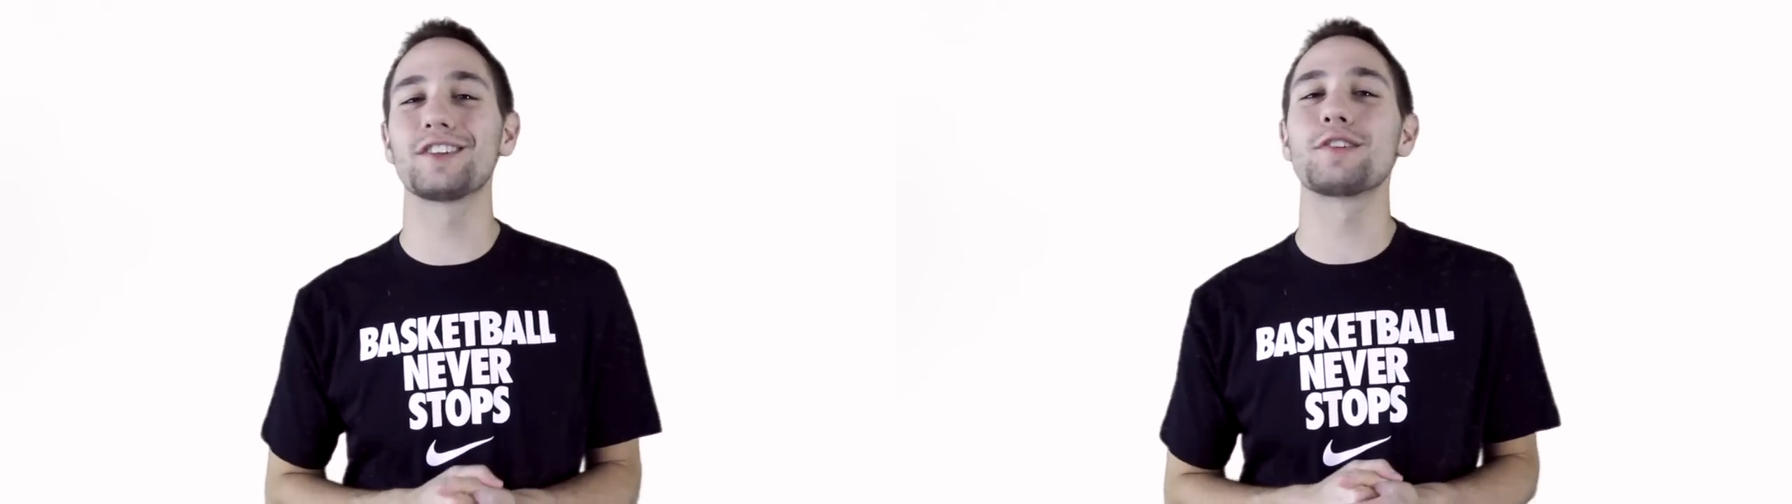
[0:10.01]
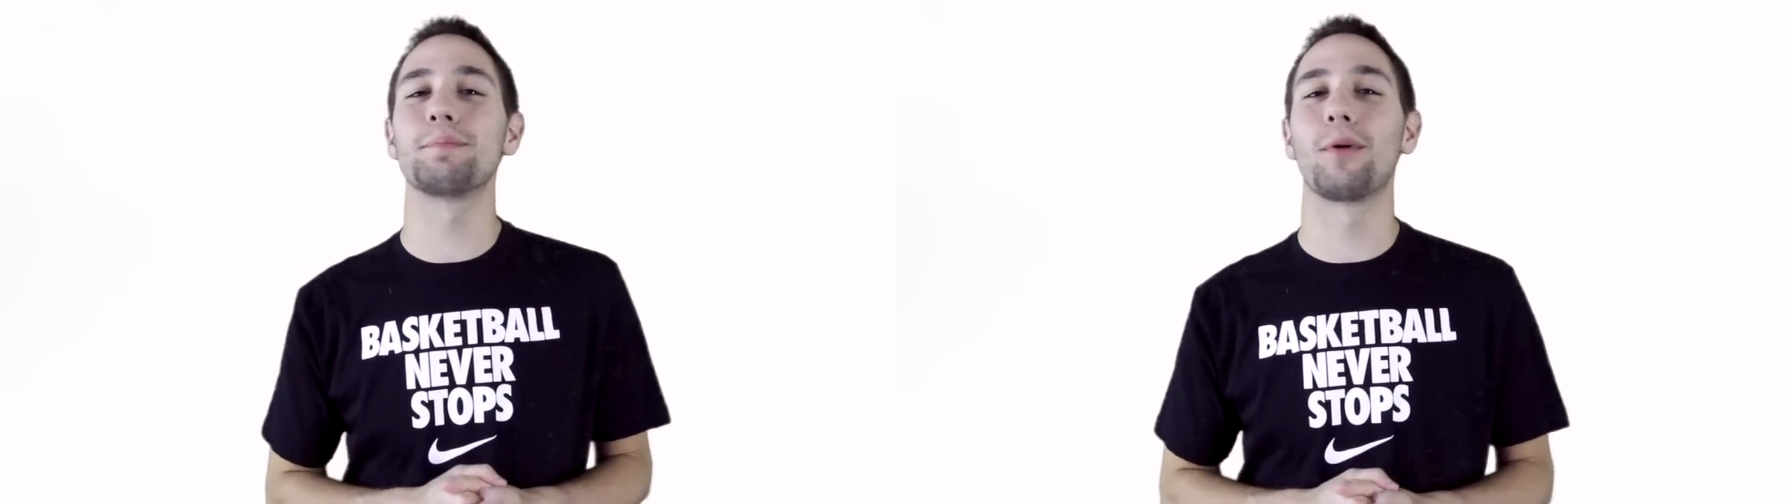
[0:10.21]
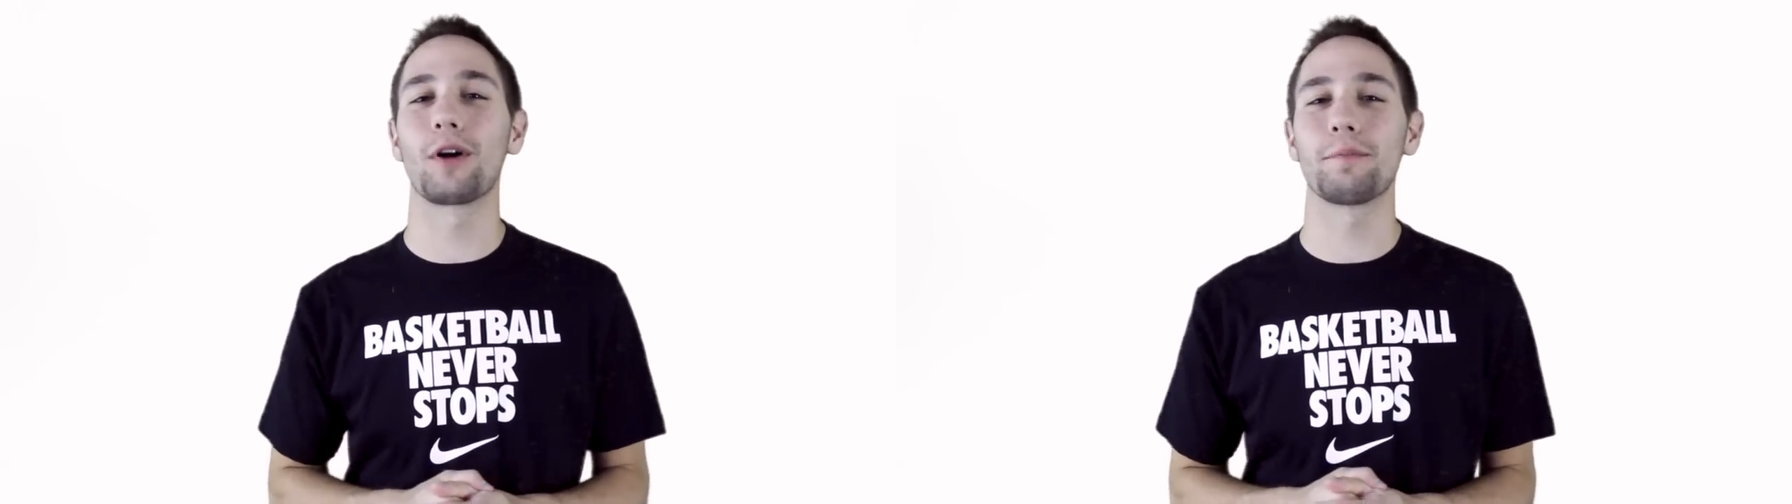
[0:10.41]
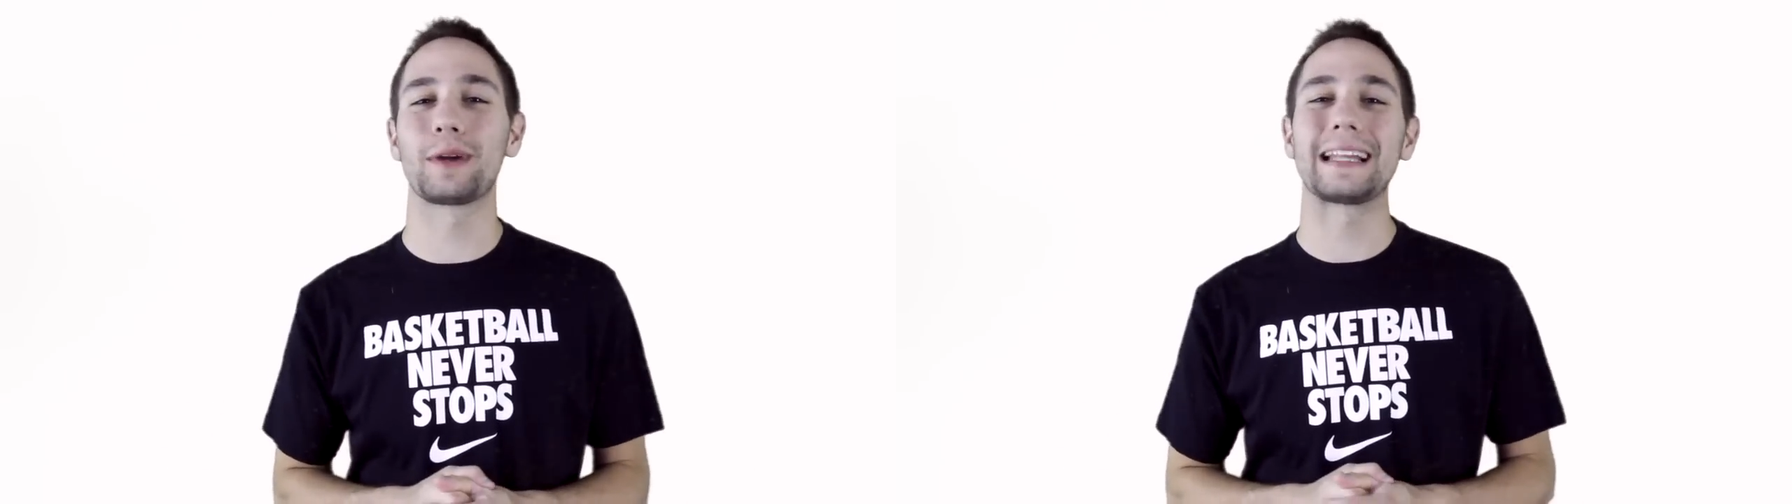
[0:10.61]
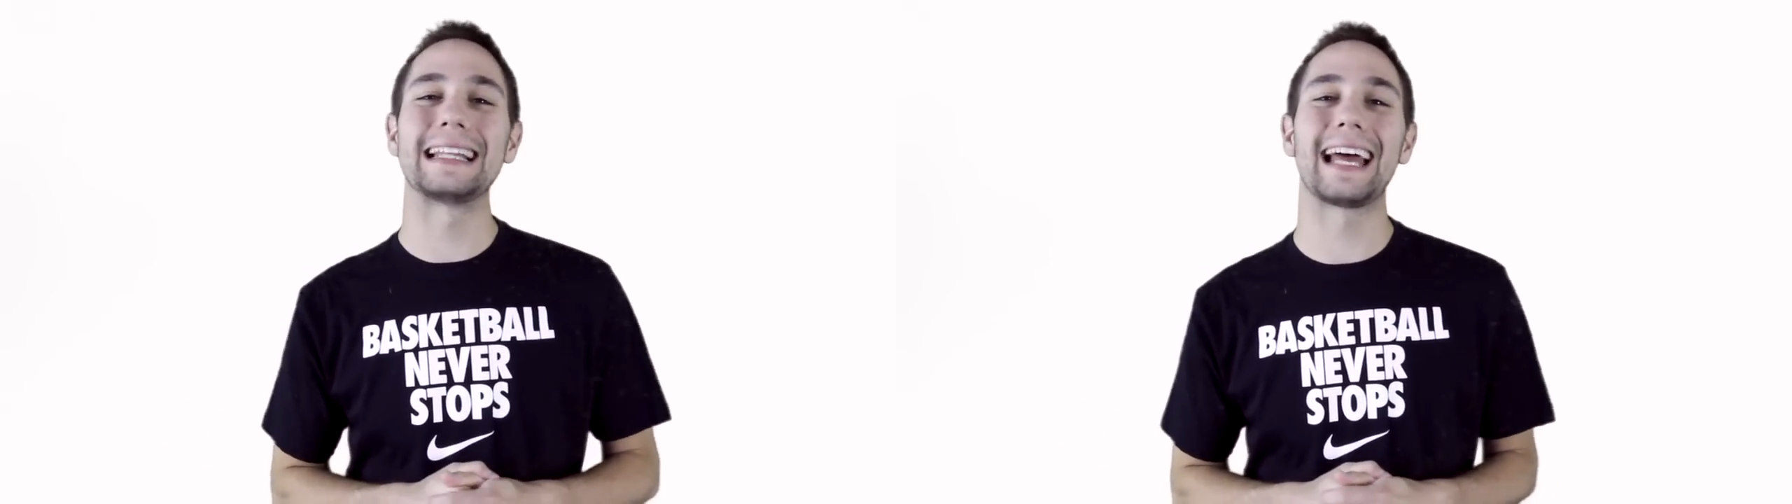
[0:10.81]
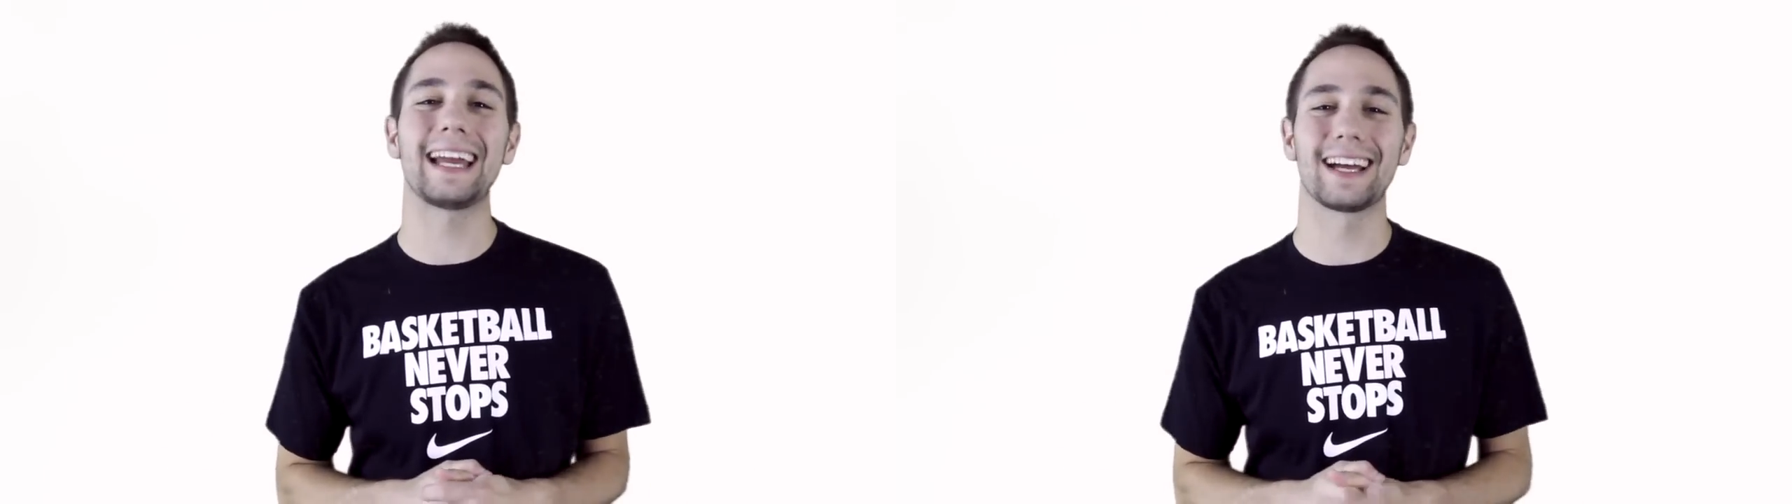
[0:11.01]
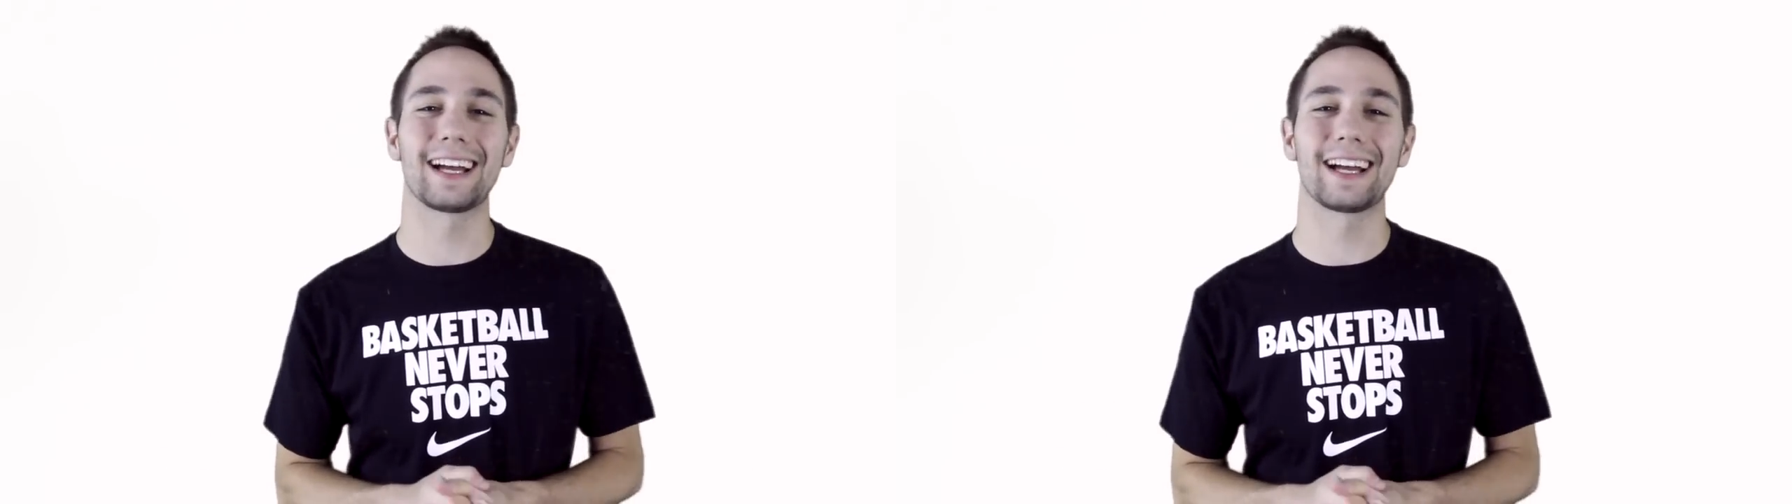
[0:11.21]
support with a like,